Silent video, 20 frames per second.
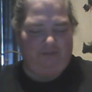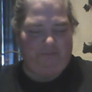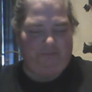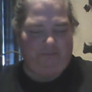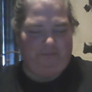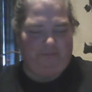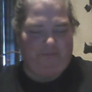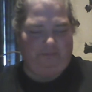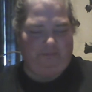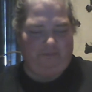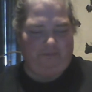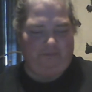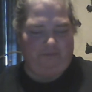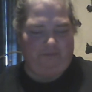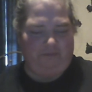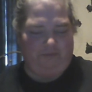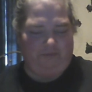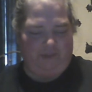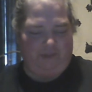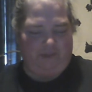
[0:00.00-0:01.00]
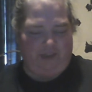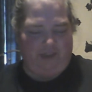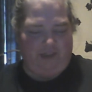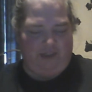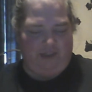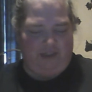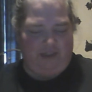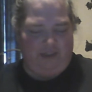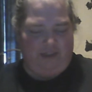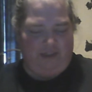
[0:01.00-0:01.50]

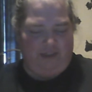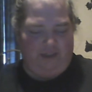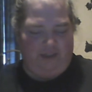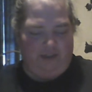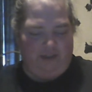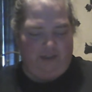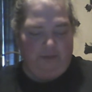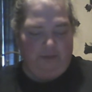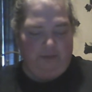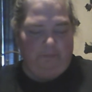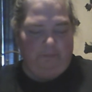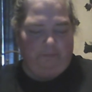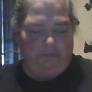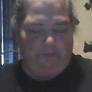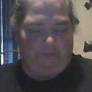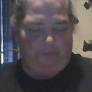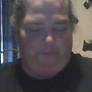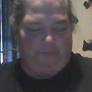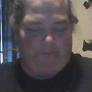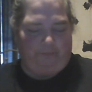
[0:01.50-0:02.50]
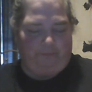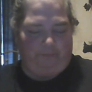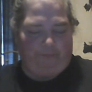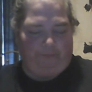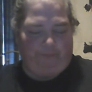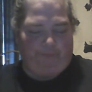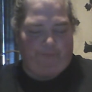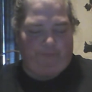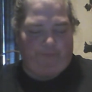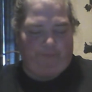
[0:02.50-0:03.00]

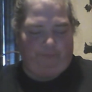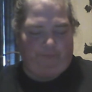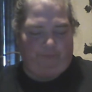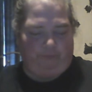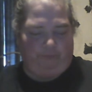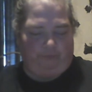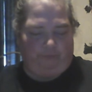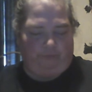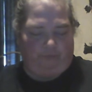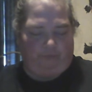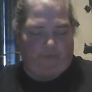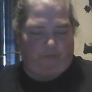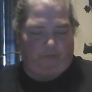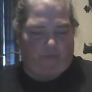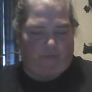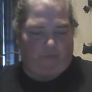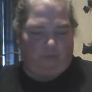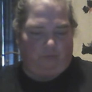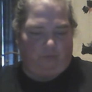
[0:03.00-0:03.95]
[no speech]